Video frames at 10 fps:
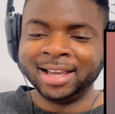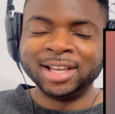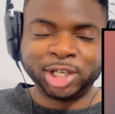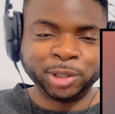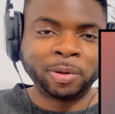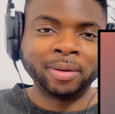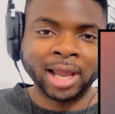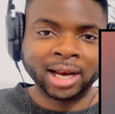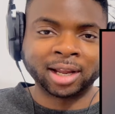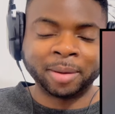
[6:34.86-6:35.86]
She's probably
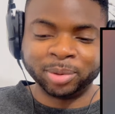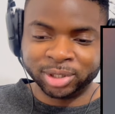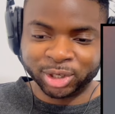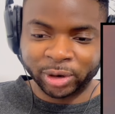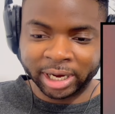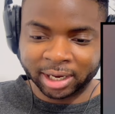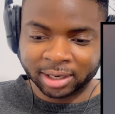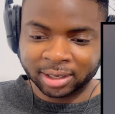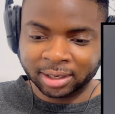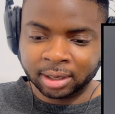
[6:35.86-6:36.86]
had a couple to drink.
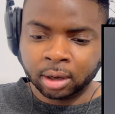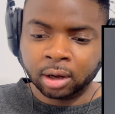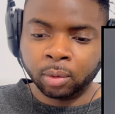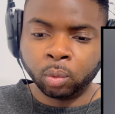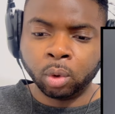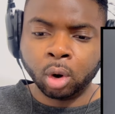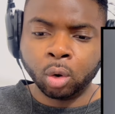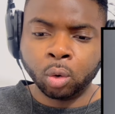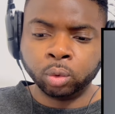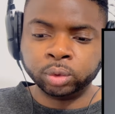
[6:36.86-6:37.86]

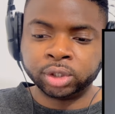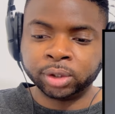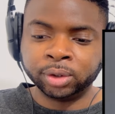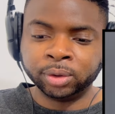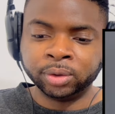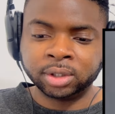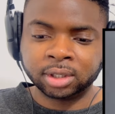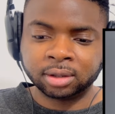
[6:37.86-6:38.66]
Whoa, dude.